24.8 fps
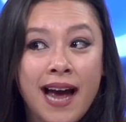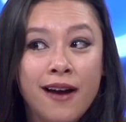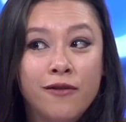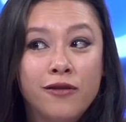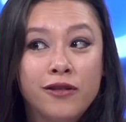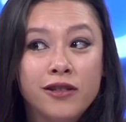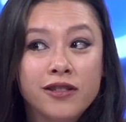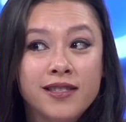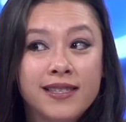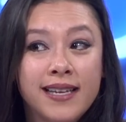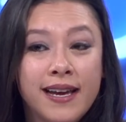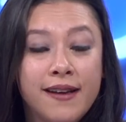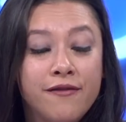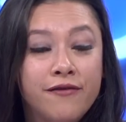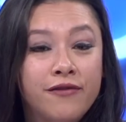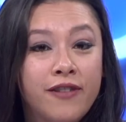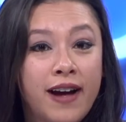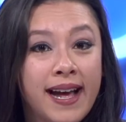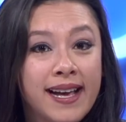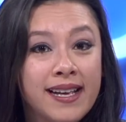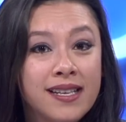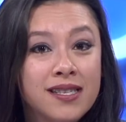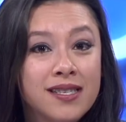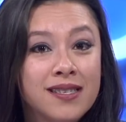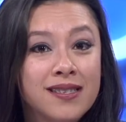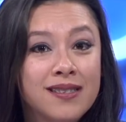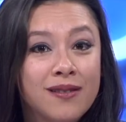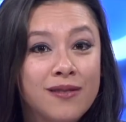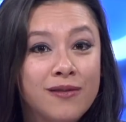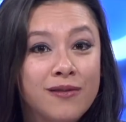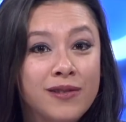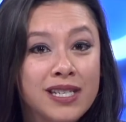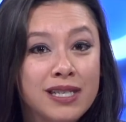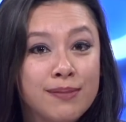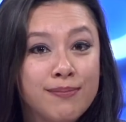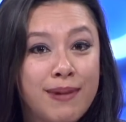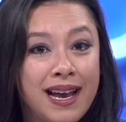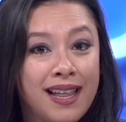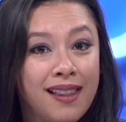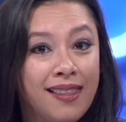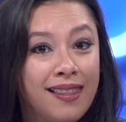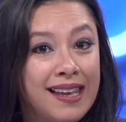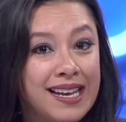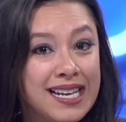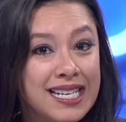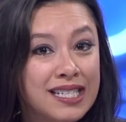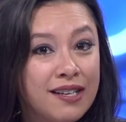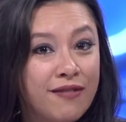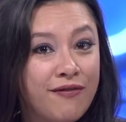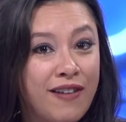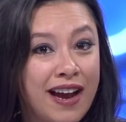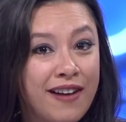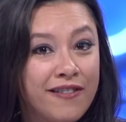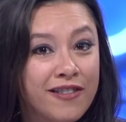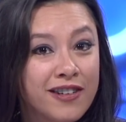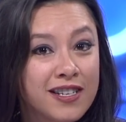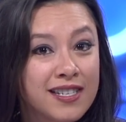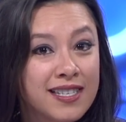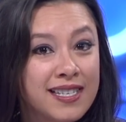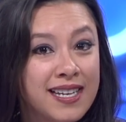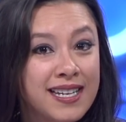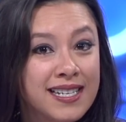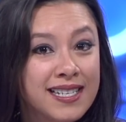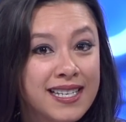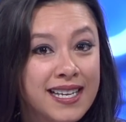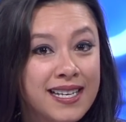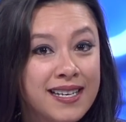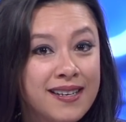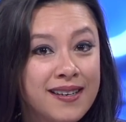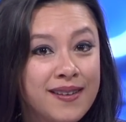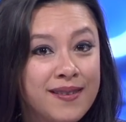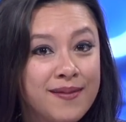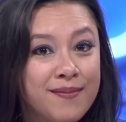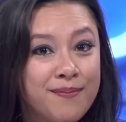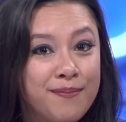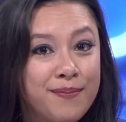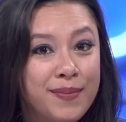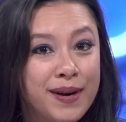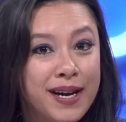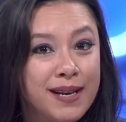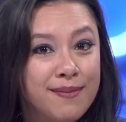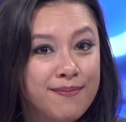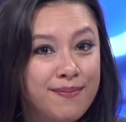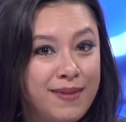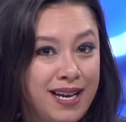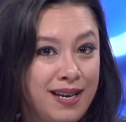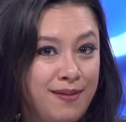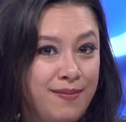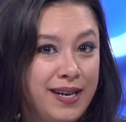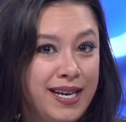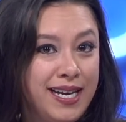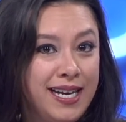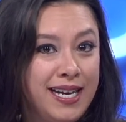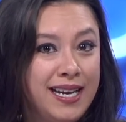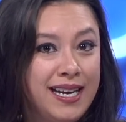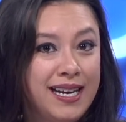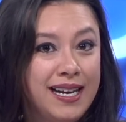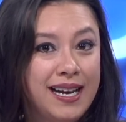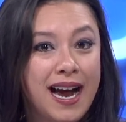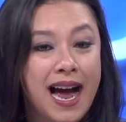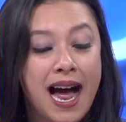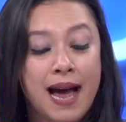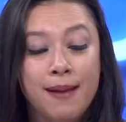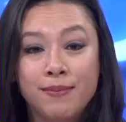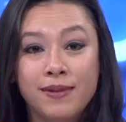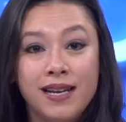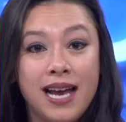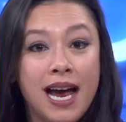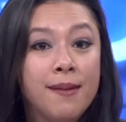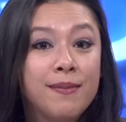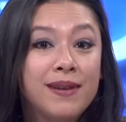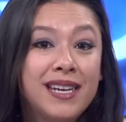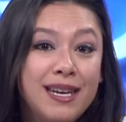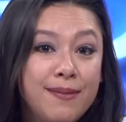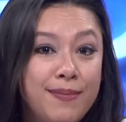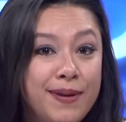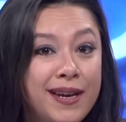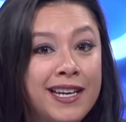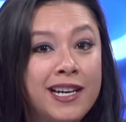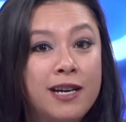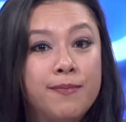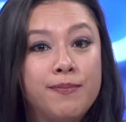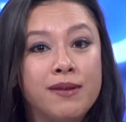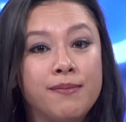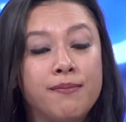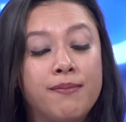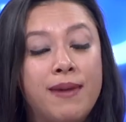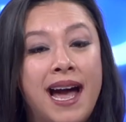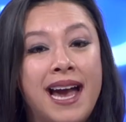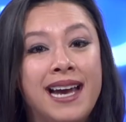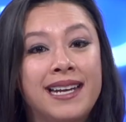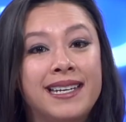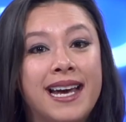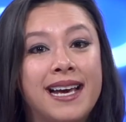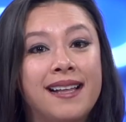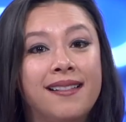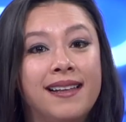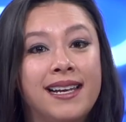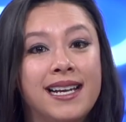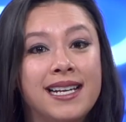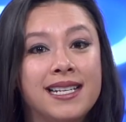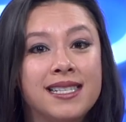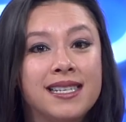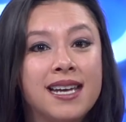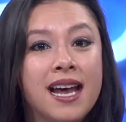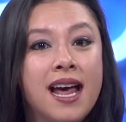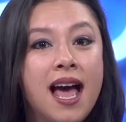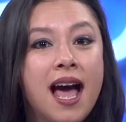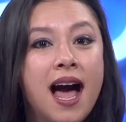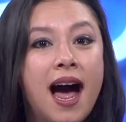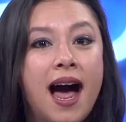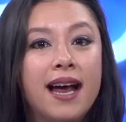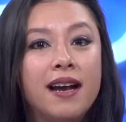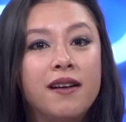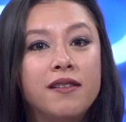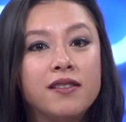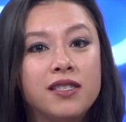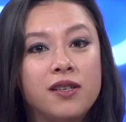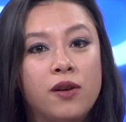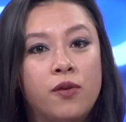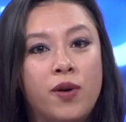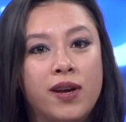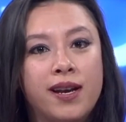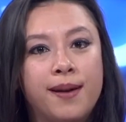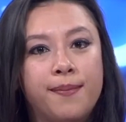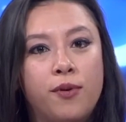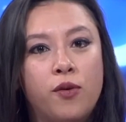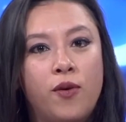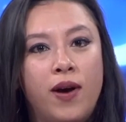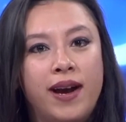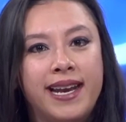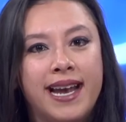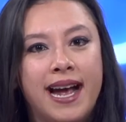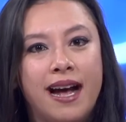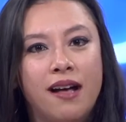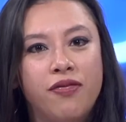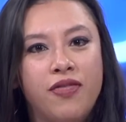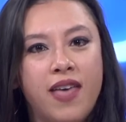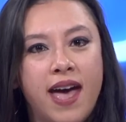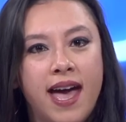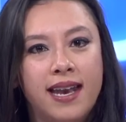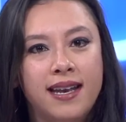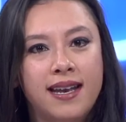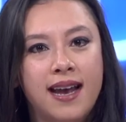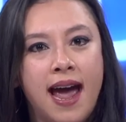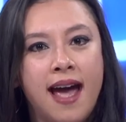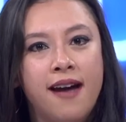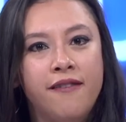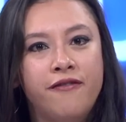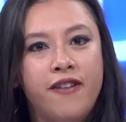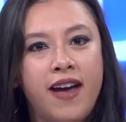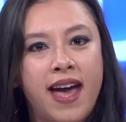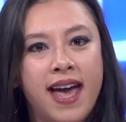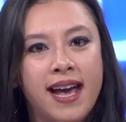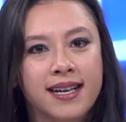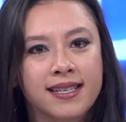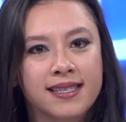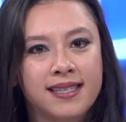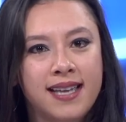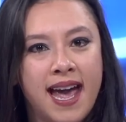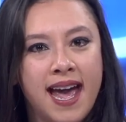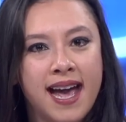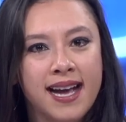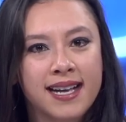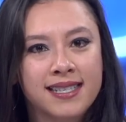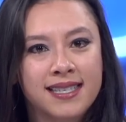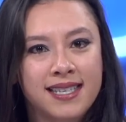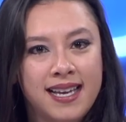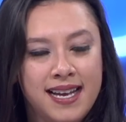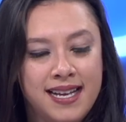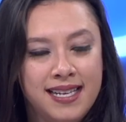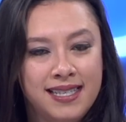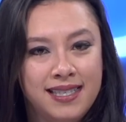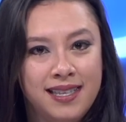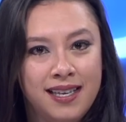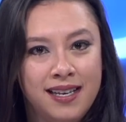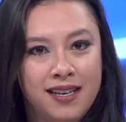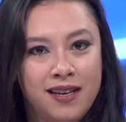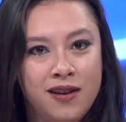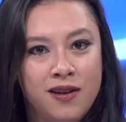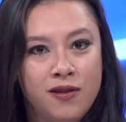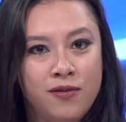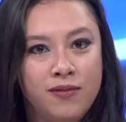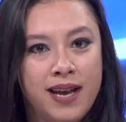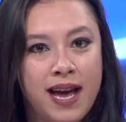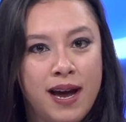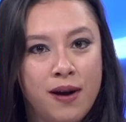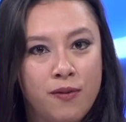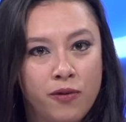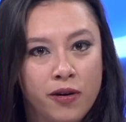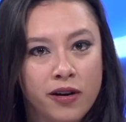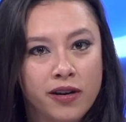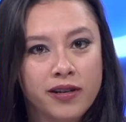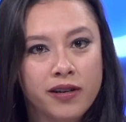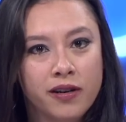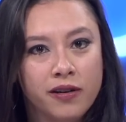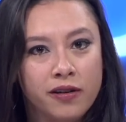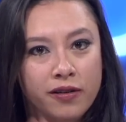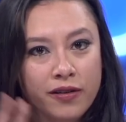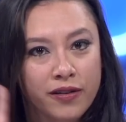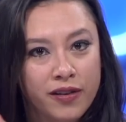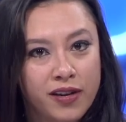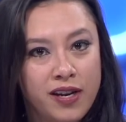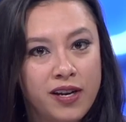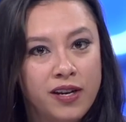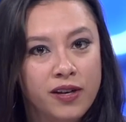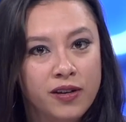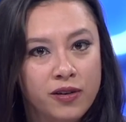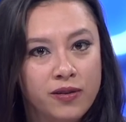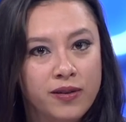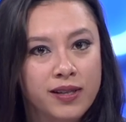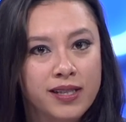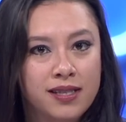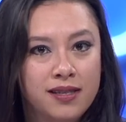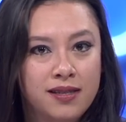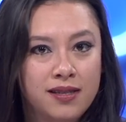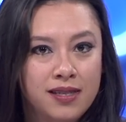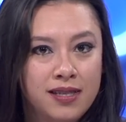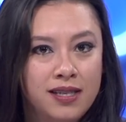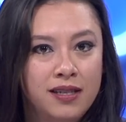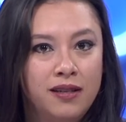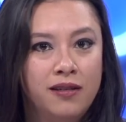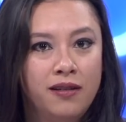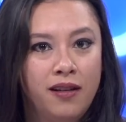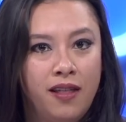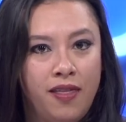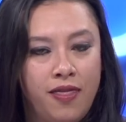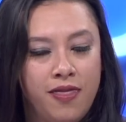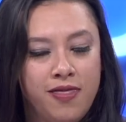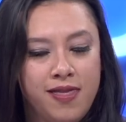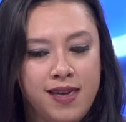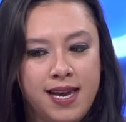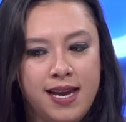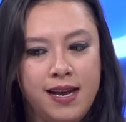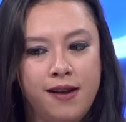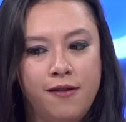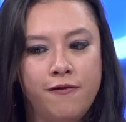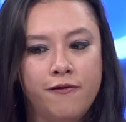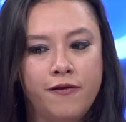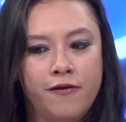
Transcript: I will say Vice was my least favorite season but maybe I'm, I'm keeping an open mind at least. I also want to point out that FXX is the new network, or new, it's still on the